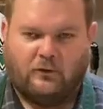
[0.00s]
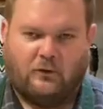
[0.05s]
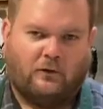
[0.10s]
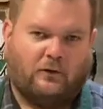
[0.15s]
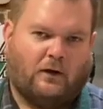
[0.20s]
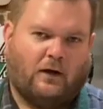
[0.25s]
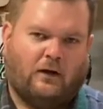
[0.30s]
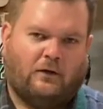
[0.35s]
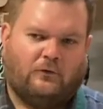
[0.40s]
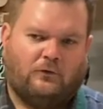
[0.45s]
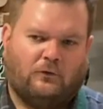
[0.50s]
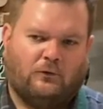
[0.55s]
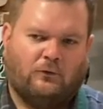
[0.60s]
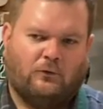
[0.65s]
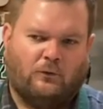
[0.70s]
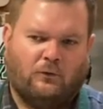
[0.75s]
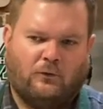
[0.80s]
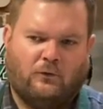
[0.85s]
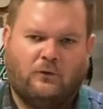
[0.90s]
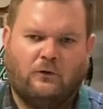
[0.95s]
Kind of
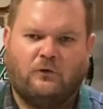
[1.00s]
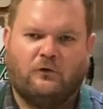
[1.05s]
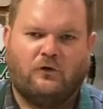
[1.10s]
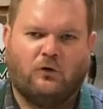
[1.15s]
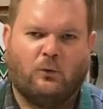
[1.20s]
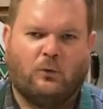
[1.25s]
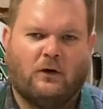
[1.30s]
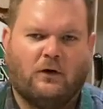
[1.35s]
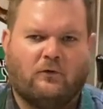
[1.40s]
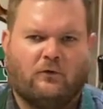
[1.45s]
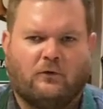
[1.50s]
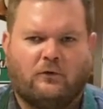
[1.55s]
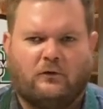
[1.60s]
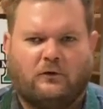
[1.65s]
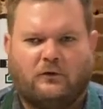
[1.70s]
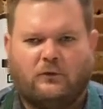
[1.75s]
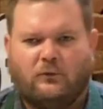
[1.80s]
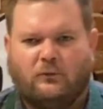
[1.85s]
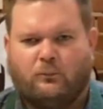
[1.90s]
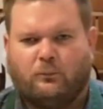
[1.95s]
do whatever
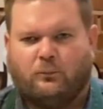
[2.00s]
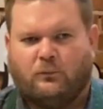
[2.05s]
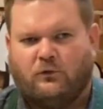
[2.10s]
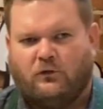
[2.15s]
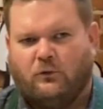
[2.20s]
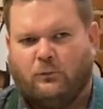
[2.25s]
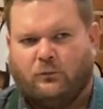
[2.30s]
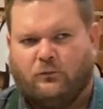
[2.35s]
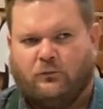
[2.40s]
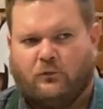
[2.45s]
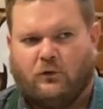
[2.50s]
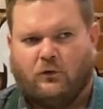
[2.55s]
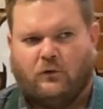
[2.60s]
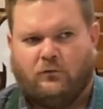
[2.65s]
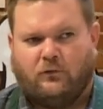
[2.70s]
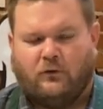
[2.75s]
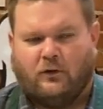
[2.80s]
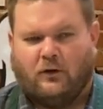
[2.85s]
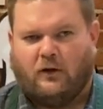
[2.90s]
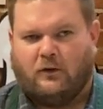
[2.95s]
you prefer. If
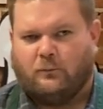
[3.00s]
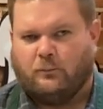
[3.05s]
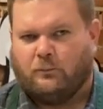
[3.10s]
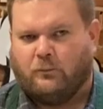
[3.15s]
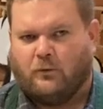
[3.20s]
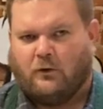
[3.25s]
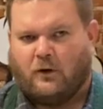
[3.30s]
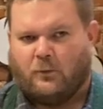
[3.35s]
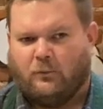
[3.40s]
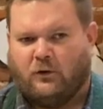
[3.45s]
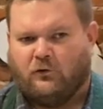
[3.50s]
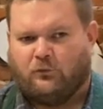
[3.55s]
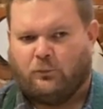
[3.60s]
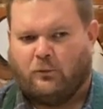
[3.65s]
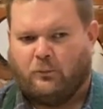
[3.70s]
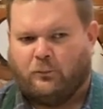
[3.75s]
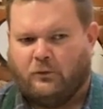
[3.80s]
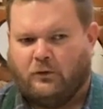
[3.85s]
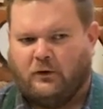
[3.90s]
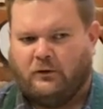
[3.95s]
you like caramelized
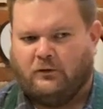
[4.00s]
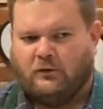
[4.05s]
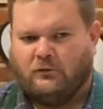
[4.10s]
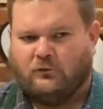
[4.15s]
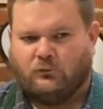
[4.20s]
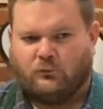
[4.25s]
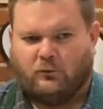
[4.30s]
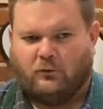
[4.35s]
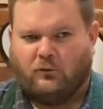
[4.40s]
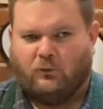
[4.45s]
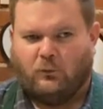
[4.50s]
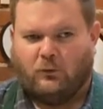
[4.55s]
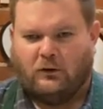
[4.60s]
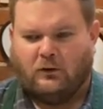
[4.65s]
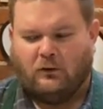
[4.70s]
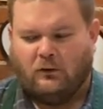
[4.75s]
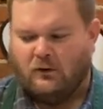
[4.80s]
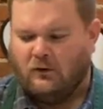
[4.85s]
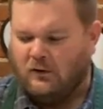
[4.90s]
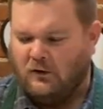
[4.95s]
purple onions really
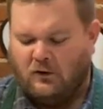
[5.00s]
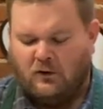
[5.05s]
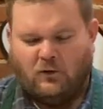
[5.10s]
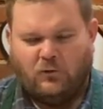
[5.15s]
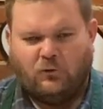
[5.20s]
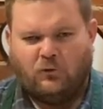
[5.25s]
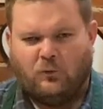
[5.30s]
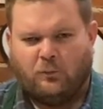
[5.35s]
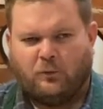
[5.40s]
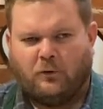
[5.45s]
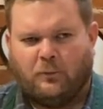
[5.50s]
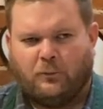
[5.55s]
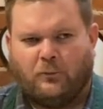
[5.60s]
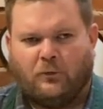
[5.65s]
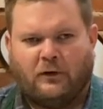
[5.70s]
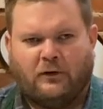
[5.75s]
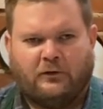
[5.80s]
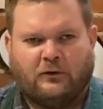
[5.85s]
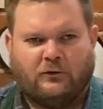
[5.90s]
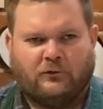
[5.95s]
well, do purple
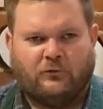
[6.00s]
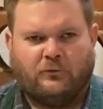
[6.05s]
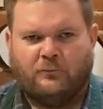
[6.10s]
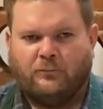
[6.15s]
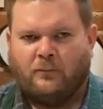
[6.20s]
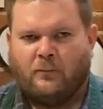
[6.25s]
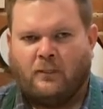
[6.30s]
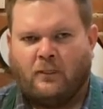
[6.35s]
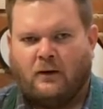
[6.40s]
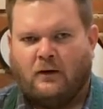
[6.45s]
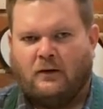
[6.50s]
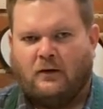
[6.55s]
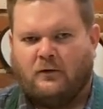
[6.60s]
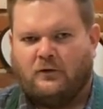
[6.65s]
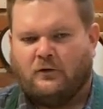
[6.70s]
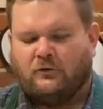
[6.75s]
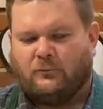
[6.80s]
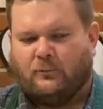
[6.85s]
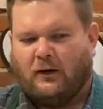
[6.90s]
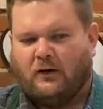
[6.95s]
onions. It
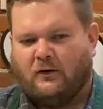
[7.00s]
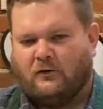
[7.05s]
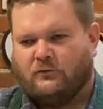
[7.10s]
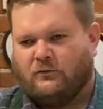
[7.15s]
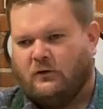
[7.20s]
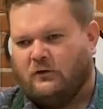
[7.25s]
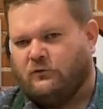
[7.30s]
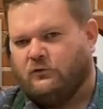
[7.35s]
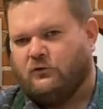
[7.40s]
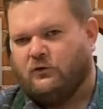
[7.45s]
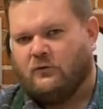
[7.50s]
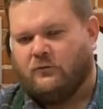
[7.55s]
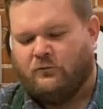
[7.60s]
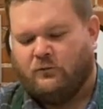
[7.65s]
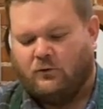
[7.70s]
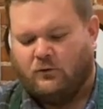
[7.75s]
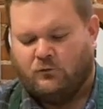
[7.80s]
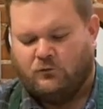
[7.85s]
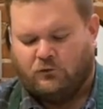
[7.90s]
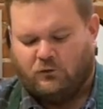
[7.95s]
doesn't matter. It's your
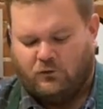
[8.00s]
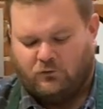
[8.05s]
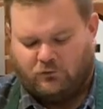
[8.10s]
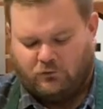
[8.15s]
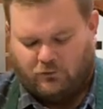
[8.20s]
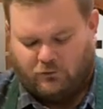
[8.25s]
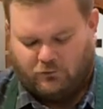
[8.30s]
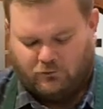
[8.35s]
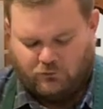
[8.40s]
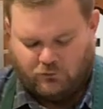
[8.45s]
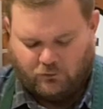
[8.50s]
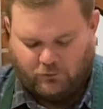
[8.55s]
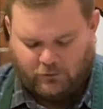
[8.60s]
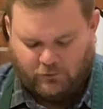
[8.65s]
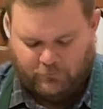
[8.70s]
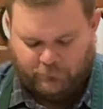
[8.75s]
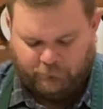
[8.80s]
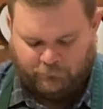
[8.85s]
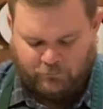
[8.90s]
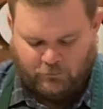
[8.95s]
food, so you should enjoy it.
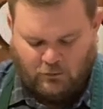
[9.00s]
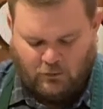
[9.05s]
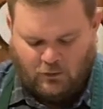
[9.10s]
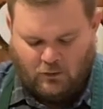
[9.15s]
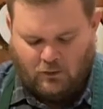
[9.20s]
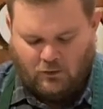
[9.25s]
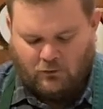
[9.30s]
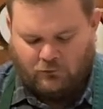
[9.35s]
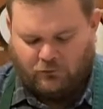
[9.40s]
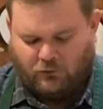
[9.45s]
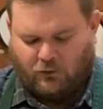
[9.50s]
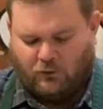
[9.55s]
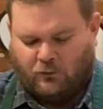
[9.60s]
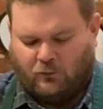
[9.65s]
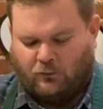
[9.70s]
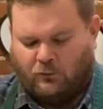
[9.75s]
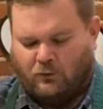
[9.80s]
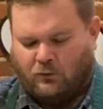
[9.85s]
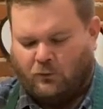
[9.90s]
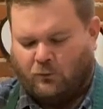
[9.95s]
So
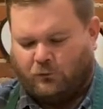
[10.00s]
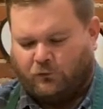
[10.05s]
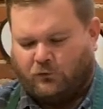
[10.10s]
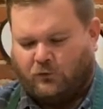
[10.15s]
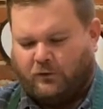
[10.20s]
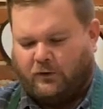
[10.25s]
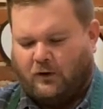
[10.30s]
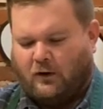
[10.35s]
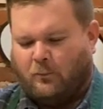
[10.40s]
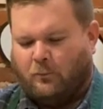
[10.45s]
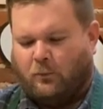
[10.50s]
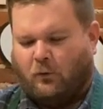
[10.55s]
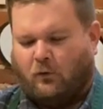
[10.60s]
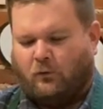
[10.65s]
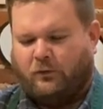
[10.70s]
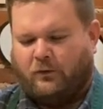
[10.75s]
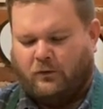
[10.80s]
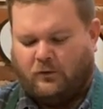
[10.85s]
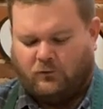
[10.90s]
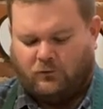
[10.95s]
we're just going to cut
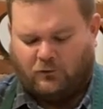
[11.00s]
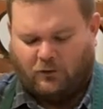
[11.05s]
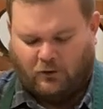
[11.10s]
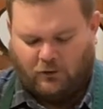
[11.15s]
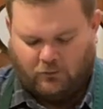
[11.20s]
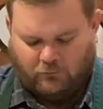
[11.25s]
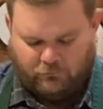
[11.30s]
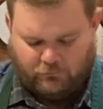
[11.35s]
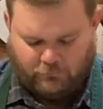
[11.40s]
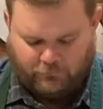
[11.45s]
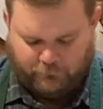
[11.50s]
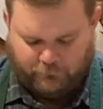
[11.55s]
both ends off.